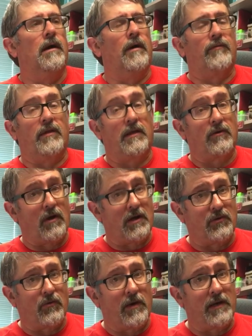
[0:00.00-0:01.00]
I then
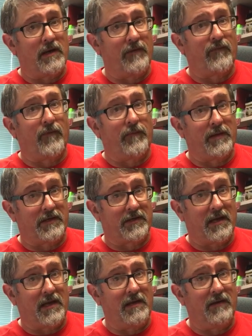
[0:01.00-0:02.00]
graduated from Pitt
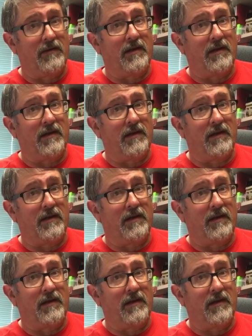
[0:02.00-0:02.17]
State